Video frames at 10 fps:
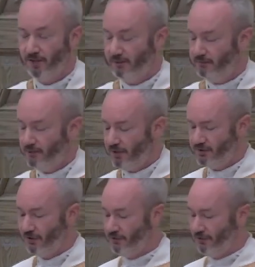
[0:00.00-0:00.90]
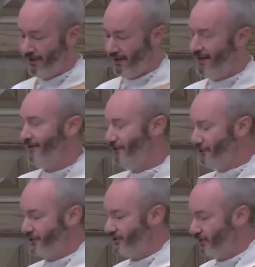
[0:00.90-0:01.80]
Yeah. So and of
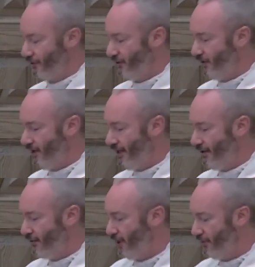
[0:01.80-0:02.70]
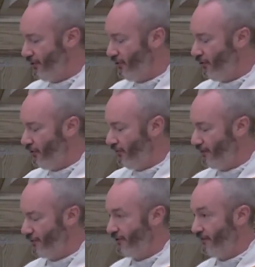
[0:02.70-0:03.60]
course, look, throughout the whole
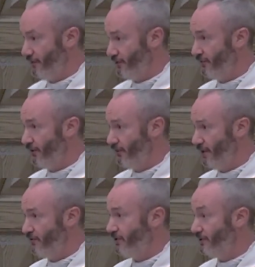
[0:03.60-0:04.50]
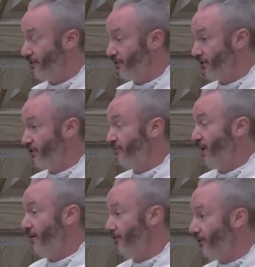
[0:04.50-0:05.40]
of the Sermon on the Mount, Jesus is
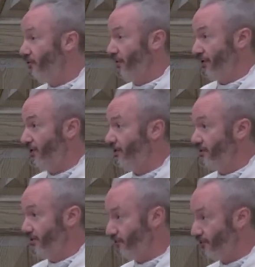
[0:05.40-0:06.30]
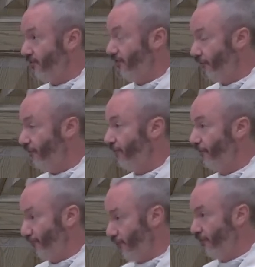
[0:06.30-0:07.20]
expounding what he considers to be the
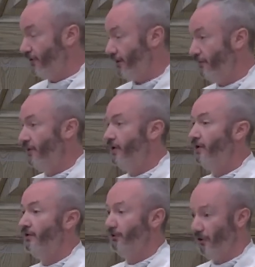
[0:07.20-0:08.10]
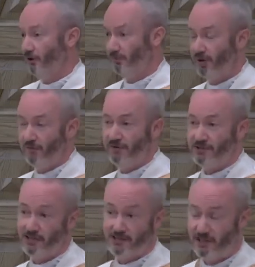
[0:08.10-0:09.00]
fulfillment of the law and the
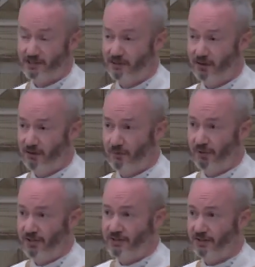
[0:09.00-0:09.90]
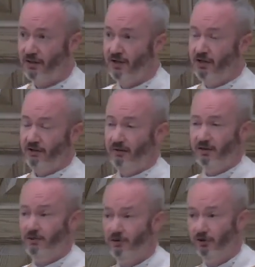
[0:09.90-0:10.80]
prophets, and he says in another place that
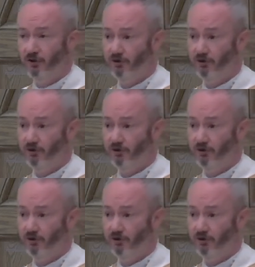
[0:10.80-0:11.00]
the